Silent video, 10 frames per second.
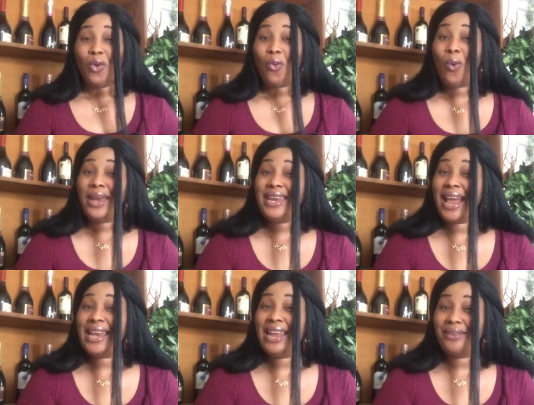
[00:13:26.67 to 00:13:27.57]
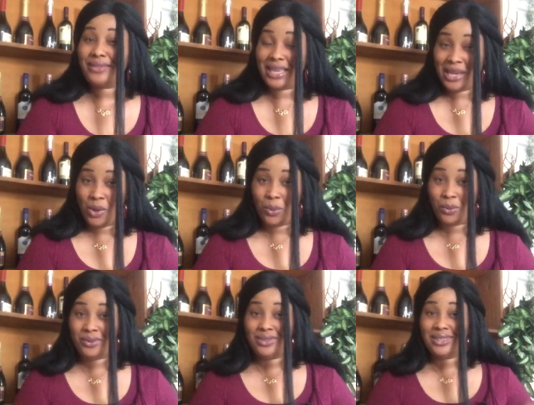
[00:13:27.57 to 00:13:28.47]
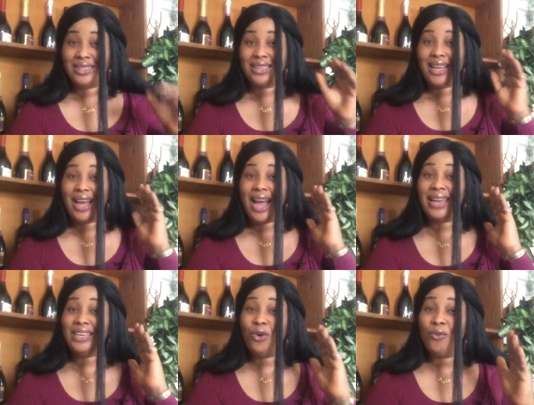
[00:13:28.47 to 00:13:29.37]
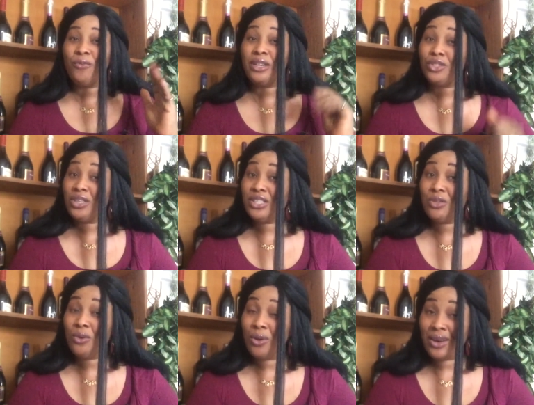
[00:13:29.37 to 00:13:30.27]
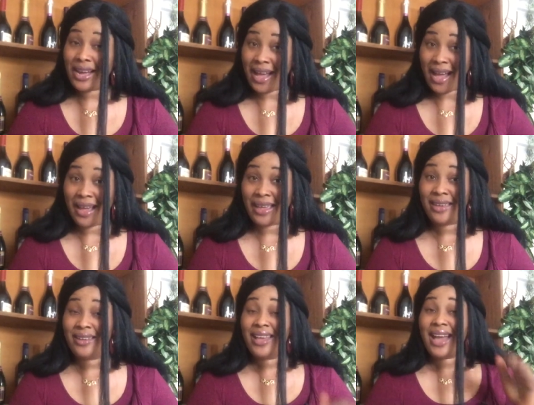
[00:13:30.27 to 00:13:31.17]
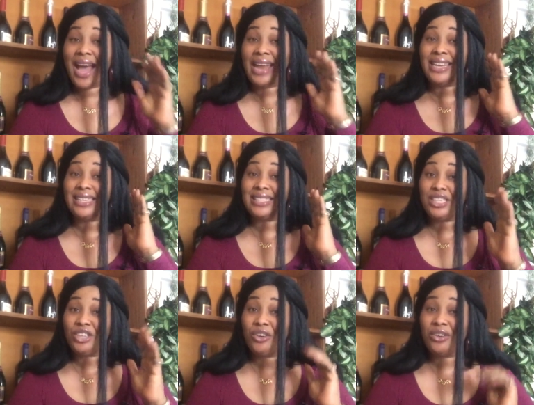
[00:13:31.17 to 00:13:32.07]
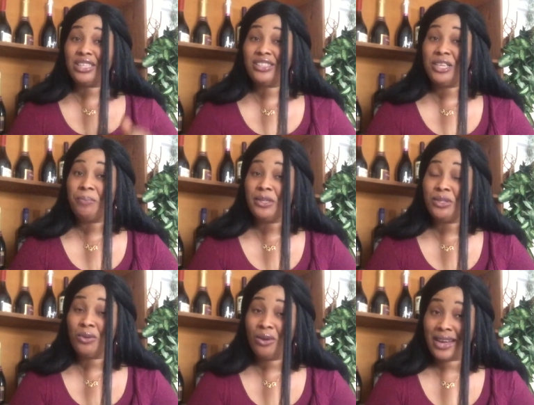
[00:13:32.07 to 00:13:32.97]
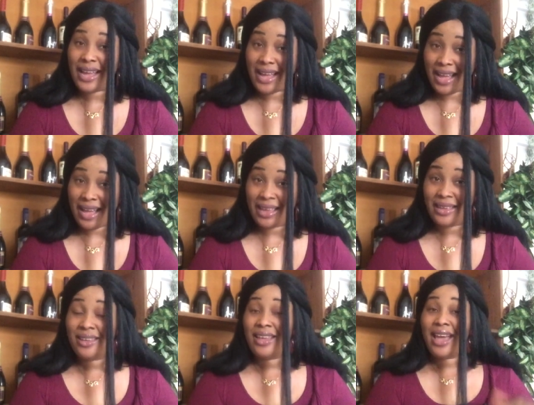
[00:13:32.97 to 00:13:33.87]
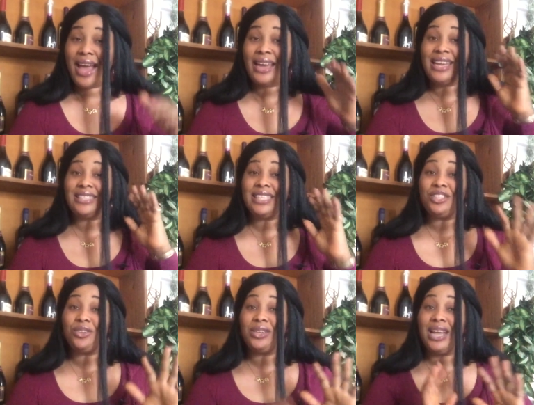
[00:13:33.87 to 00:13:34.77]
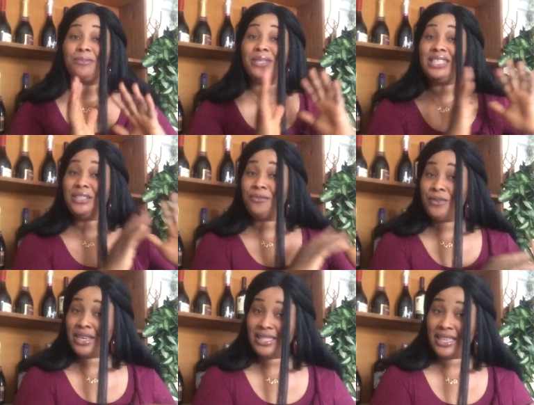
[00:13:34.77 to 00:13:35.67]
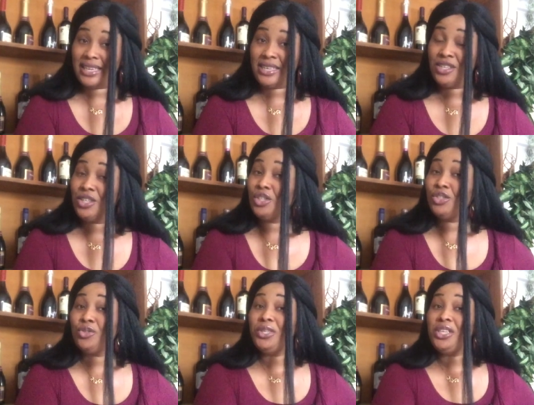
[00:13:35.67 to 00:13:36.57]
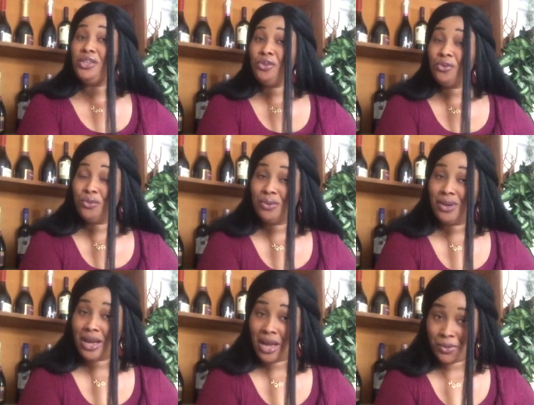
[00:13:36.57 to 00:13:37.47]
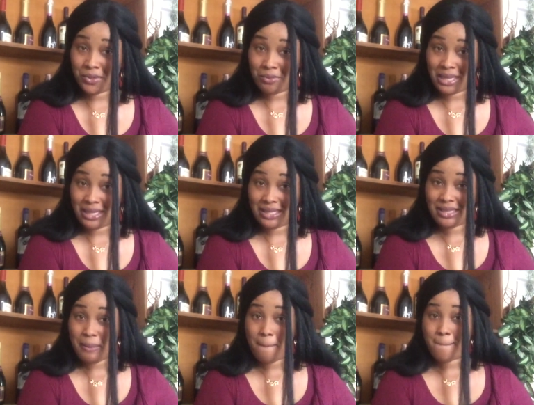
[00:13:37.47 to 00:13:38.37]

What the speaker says: when they are left alone and the ovation is no longer high and the attention on the ship is no longer high and the attention has been deviated to the new housemates.